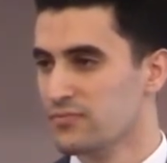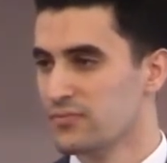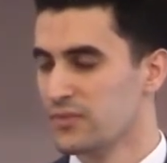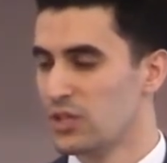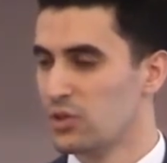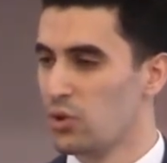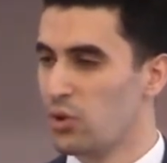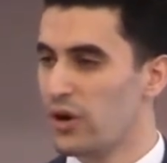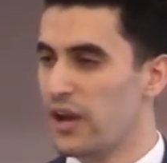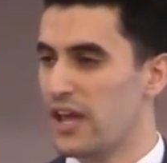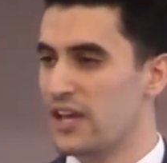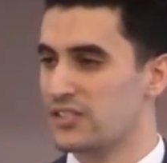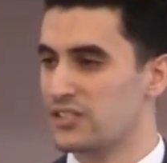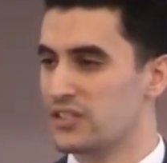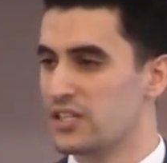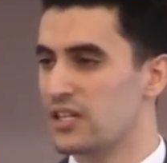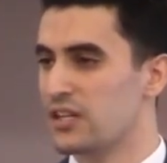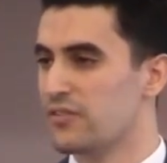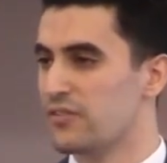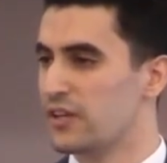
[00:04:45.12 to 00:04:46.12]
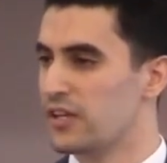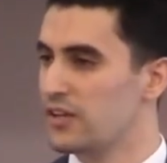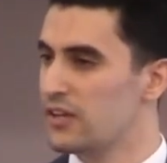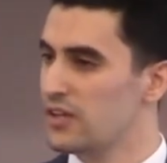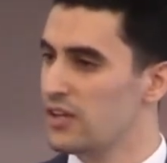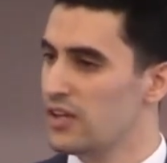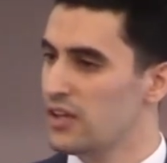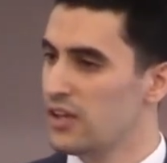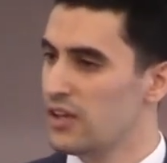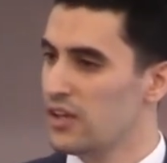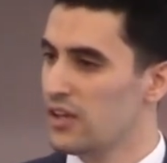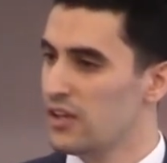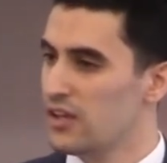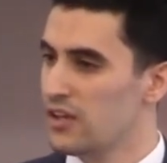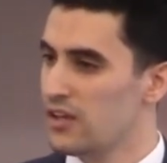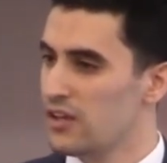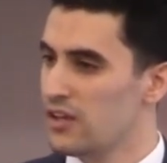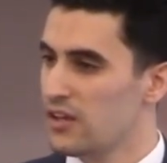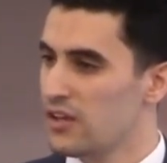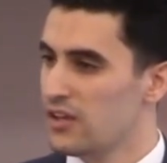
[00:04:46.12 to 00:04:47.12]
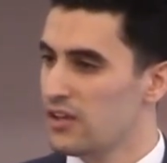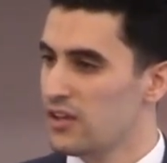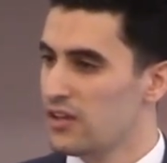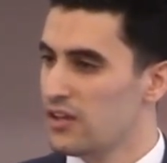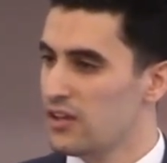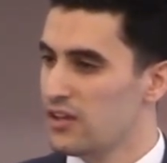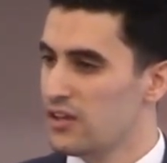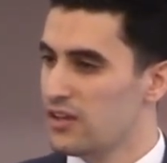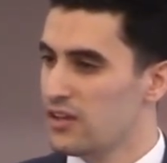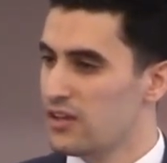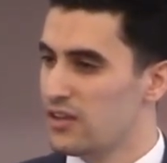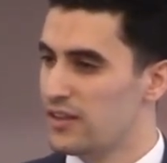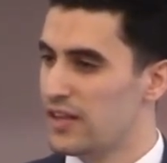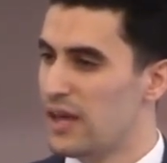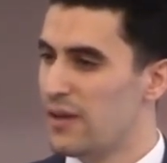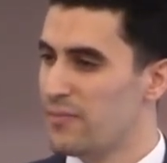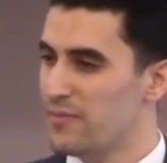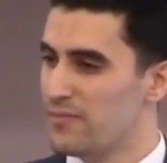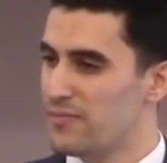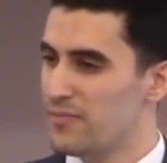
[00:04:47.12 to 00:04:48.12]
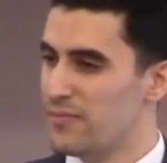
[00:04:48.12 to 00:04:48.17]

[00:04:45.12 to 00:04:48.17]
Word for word: The Lord has need of it. And that